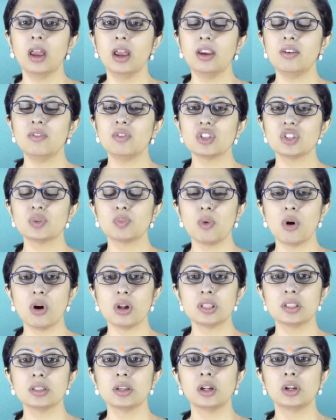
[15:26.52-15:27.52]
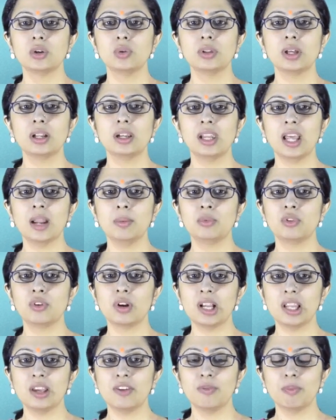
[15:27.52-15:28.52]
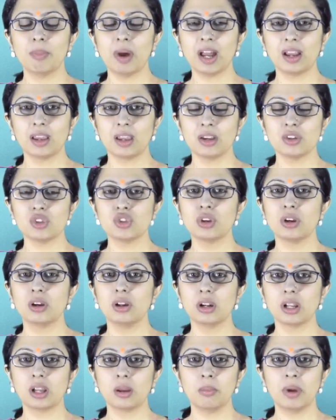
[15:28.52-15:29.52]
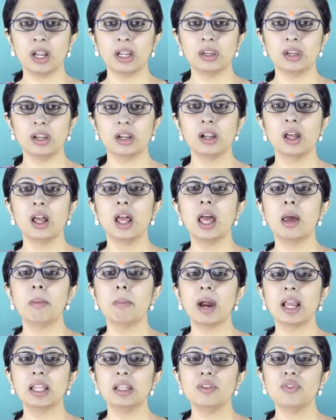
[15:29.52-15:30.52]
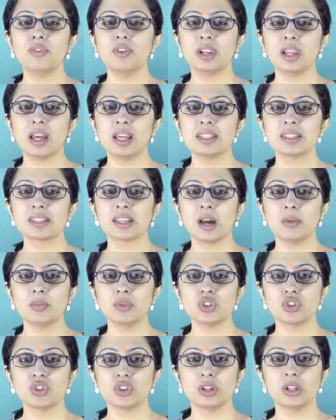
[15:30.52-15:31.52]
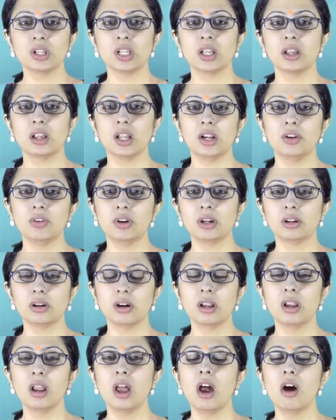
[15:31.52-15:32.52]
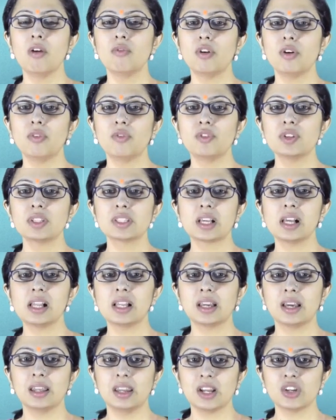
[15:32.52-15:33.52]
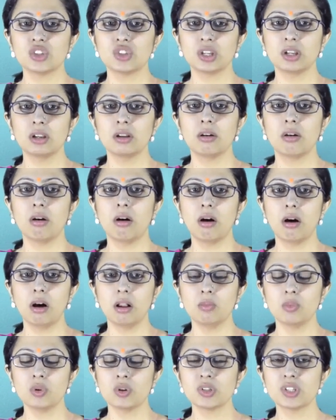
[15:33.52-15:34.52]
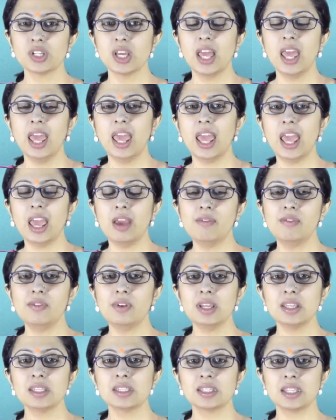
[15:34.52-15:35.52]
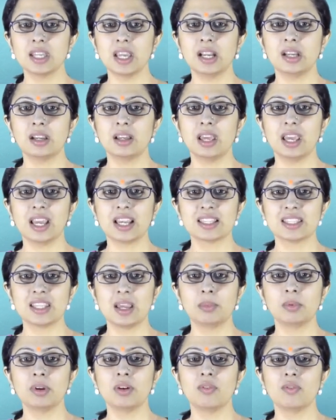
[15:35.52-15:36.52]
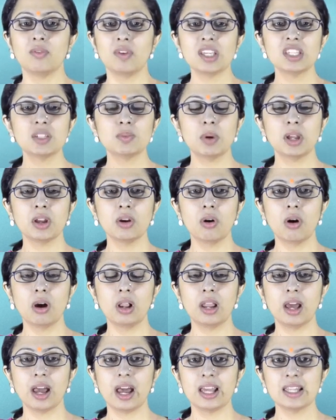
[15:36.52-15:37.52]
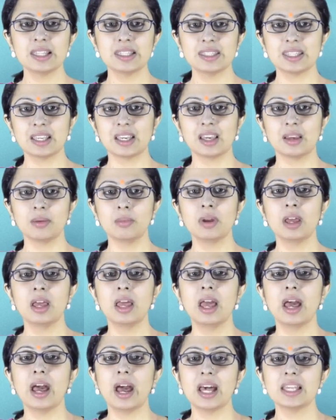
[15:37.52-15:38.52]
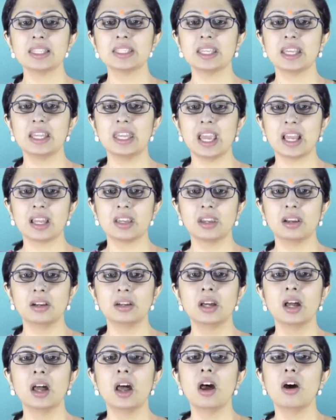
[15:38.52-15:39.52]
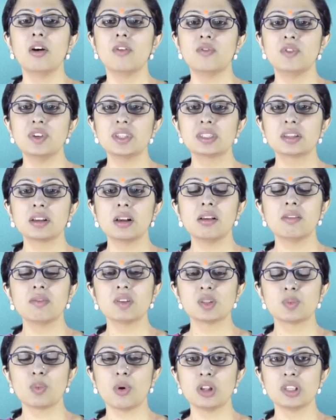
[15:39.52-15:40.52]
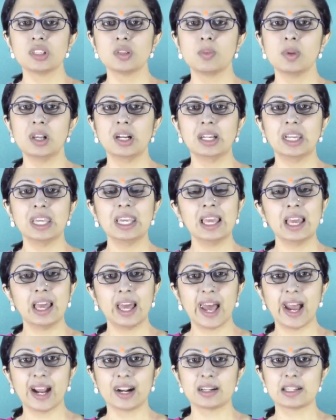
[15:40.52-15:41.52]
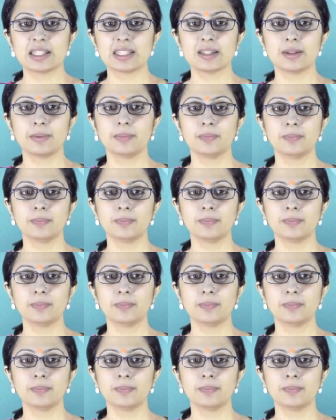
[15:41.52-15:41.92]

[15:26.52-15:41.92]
In response to the debt relief package recommended by the Finance Commission in return for fiscal correction, almost every state except West Bengal and Sikkim has enacted Fiscal Responsibility Acts.